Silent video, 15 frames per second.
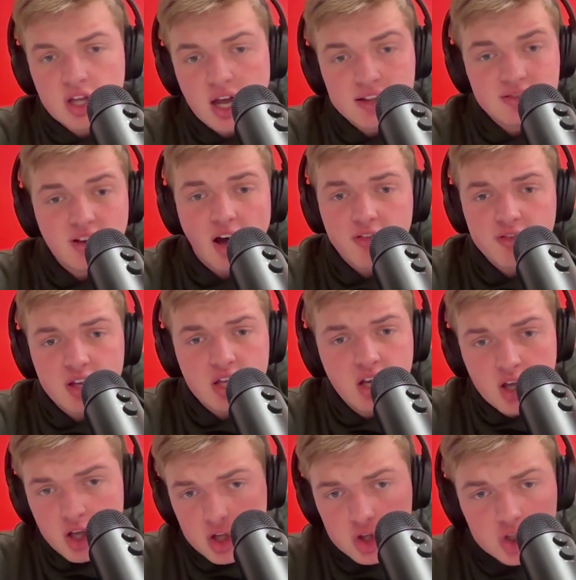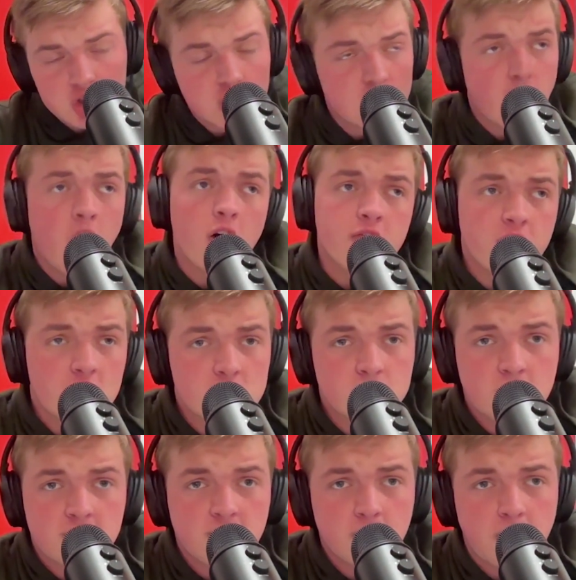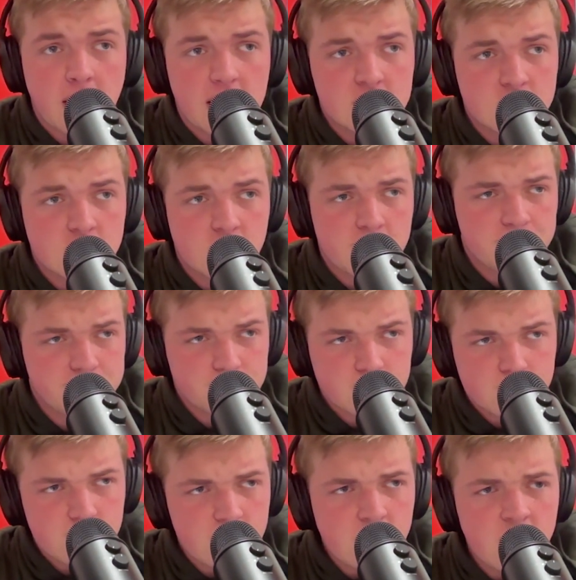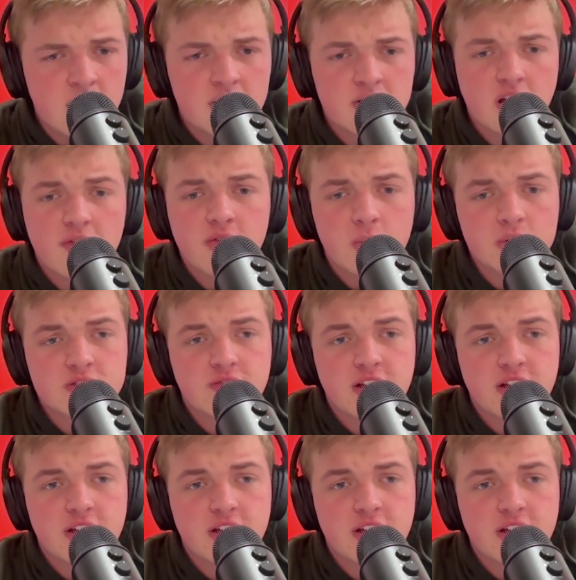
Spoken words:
You got Duffy, the star freshman from last year. Duffy was